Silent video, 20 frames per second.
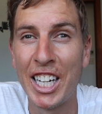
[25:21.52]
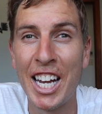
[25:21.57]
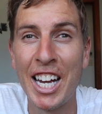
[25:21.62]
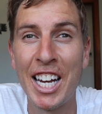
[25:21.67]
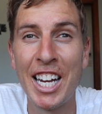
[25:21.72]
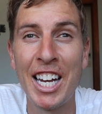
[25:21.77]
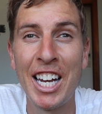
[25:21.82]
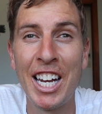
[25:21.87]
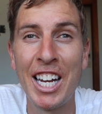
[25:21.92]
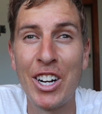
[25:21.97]

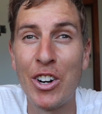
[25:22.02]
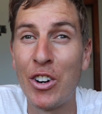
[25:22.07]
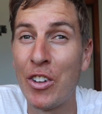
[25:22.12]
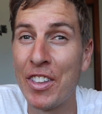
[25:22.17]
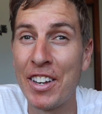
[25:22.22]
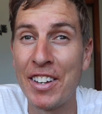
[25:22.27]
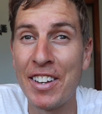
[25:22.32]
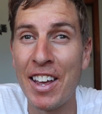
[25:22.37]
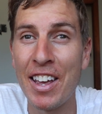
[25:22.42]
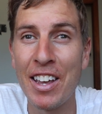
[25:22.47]
On
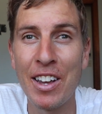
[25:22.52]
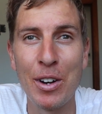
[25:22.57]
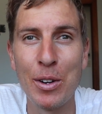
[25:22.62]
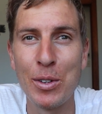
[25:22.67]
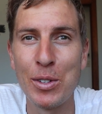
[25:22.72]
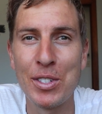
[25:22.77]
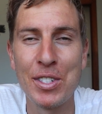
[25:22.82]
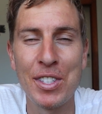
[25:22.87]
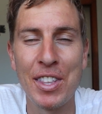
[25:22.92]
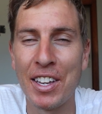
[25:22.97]
the day I
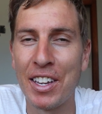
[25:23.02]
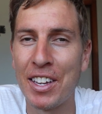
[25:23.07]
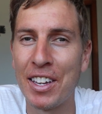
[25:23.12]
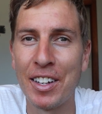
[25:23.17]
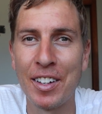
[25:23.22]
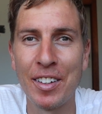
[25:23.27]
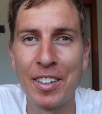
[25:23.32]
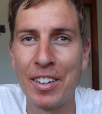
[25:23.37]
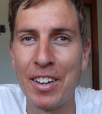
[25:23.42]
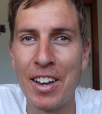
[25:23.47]
was
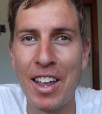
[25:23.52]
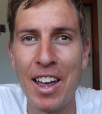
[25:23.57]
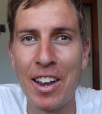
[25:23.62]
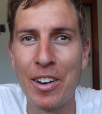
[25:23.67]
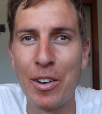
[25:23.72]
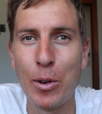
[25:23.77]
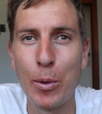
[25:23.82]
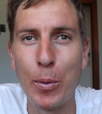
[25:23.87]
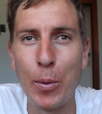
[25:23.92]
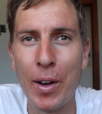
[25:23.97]
thinking, nah,
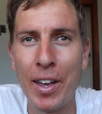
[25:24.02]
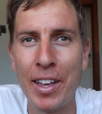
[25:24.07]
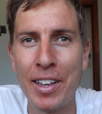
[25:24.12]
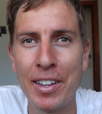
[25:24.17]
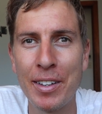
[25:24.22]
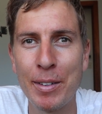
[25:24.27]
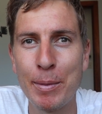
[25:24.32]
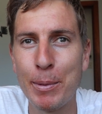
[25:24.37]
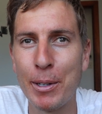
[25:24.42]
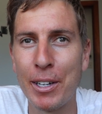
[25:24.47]
no
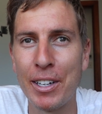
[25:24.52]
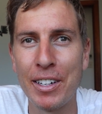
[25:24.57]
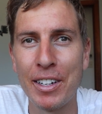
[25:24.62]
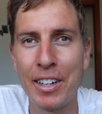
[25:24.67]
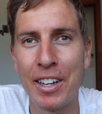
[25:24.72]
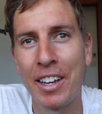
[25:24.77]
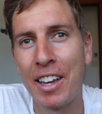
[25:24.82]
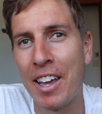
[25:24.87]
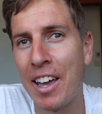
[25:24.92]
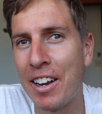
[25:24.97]
way, but
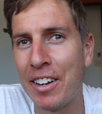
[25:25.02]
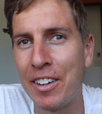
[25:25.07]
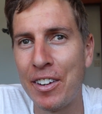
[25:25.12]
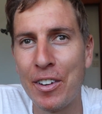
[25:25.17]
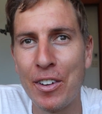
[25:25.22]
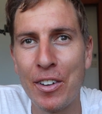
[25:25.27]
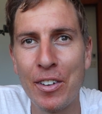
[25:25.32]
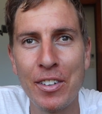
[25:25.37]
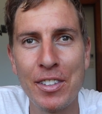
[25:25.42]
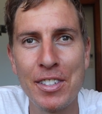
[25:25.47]
again, you
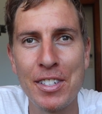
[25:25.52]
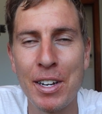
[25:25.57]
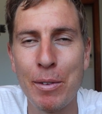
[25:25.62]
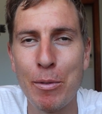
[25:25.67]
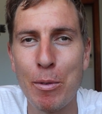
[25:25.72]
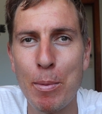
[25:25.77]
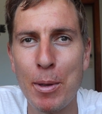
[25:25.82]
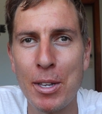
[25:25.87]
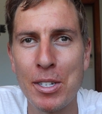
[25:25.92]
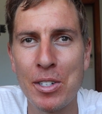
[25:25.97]
know, it's
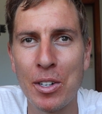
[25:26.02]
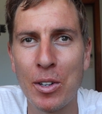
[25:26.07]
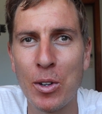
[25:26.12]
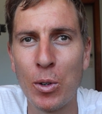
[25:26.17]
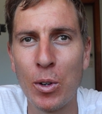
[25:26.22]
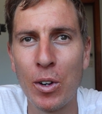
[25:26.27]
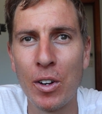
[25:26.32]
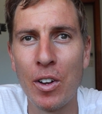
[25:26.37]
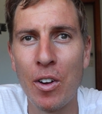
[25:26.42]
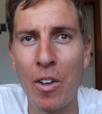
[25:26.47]
never best to
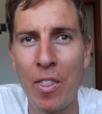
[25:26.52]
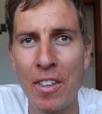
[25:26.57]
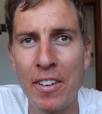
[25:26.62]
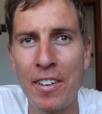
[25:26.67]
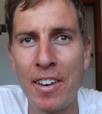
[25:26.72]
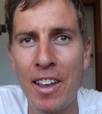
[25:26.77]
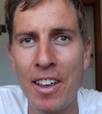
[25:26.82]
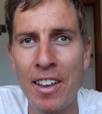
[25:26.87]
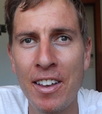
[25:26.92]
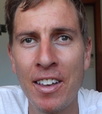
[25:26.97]
call it on the
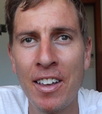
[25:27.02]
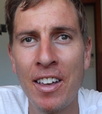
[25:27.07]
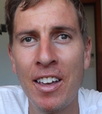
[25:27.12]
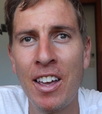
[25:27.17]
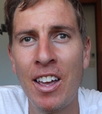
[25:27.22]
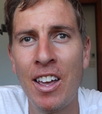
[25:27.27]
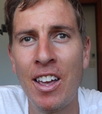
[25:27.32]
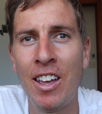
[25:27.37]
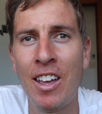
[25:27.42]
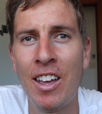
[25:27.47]
day.
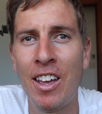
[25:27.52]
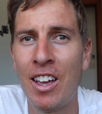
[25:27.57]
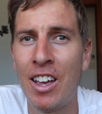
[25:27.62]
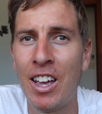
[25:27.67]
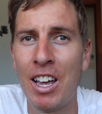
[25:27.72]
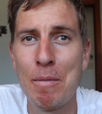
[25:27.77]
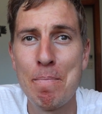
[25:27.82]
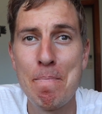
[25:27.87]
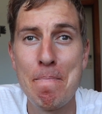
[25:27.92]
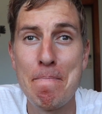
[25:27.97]

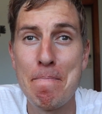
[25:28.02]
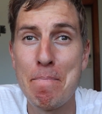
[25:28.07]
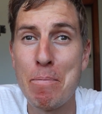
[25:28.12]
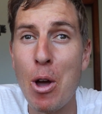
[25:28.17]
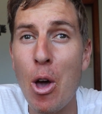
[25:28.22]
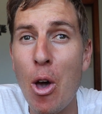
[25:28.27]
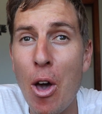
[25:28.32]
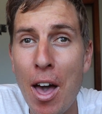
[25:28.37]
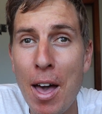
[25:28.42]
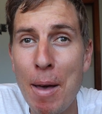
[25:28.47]

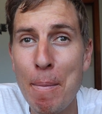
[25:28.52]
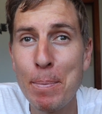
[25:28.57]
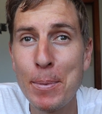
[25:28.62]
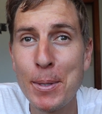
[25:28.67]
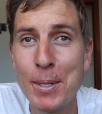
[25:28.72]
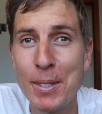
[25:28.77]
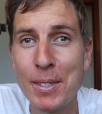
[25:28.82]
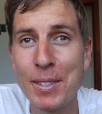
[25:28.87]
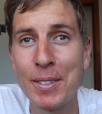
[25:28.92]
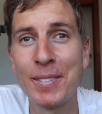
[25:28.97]

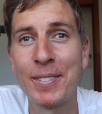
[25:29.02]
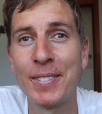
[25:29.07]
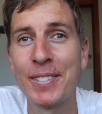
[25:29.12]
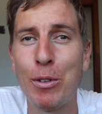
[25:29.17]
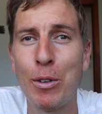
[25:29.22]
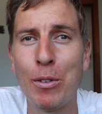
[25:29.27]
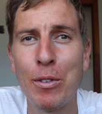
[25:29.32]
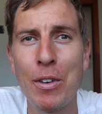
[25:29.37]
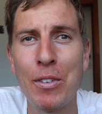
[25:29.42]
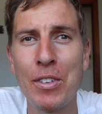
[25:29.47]
Perhaps,
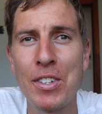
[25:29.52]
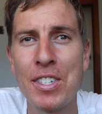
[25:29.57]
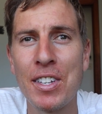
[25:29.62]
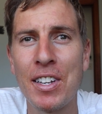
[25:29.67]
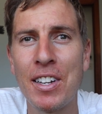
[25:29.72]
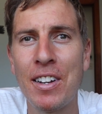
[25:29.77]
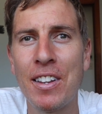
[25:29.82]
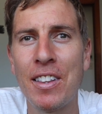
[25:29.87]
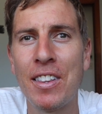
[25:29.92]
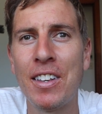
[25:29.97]
if you've ever
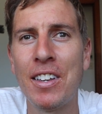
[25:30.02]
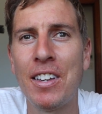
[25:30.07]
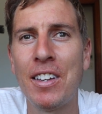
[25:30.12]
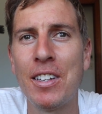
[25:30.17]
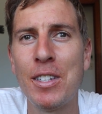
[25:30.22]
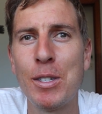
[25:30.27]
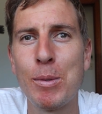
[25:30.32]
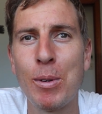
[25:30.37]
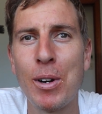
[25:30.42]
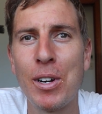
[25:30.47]
seen the
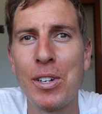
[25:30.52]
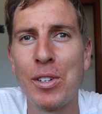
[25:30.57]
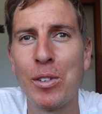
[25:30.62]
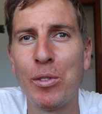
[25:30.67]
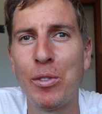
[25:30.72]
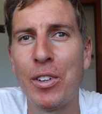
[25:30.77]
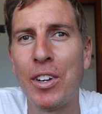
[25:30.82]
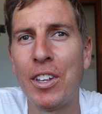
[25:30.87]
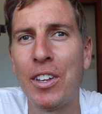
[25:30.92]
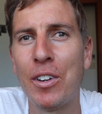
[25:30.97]

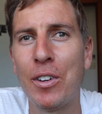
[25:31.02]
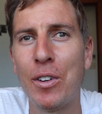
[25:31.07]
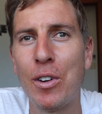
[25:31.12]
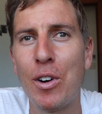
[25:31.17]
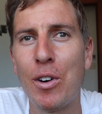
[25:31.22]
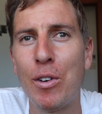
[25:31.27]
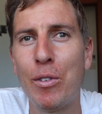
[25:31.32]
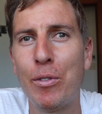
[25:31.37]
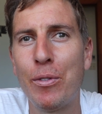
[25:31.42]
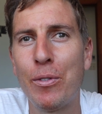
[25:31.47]
inspirational video
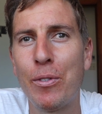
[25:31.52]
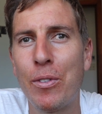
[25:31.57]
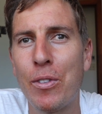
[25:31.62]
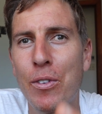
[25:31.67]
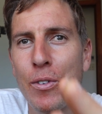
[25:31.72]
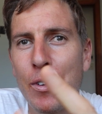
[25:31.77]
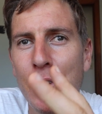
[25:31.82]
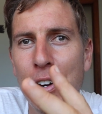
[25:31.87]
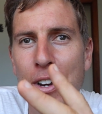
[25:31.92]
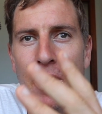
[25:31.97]
of
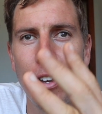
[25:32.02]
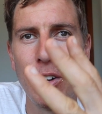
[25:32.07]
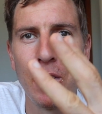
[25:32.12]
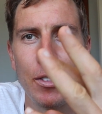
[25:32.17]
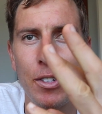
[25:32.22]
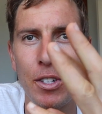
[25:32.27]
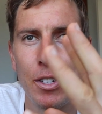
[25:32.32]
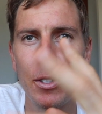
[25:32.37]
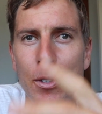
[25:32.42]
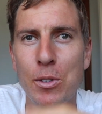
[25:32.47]
3
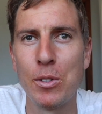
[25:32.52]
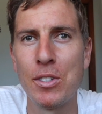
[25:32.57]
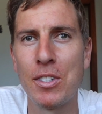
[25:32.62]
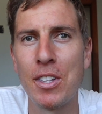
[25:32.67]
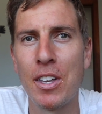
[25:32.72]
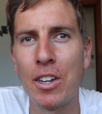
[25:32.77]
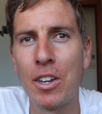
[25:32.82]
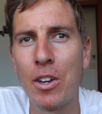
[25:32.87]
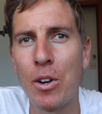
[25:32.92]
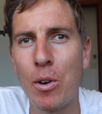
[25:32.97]
Aussie dudes
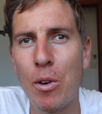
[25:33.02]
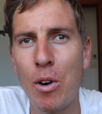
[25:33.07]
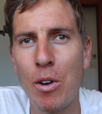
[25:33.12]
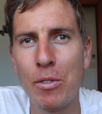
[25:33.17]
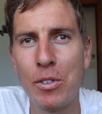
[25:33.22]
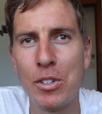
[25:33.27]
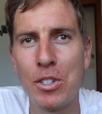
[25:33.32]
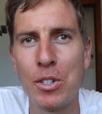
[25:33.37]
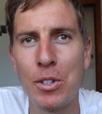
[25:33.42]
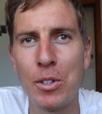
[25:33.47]
that go
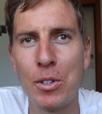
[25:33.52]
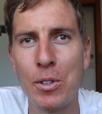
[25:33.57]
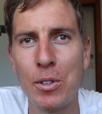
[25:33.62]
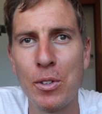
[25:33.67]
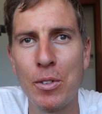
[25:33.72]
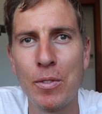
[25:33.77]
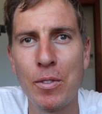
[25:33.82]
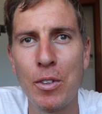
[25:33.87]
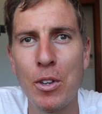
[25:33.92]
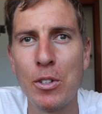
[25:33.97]
over
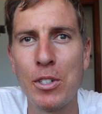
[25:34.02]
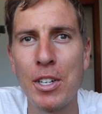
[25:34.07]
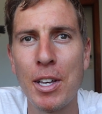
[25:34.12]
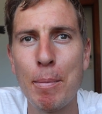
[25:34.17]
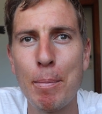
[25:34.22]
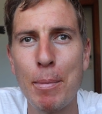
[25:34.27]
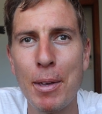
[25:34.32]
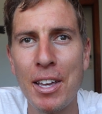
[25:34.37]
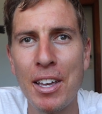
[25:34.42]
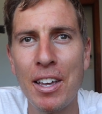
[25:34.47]
to
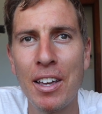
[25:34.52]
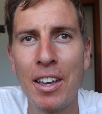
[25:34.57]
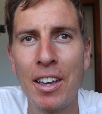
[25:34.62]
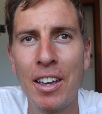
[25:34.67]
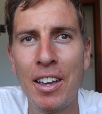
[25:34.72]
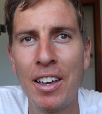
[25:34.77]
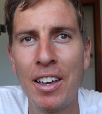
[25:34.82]
UTMB,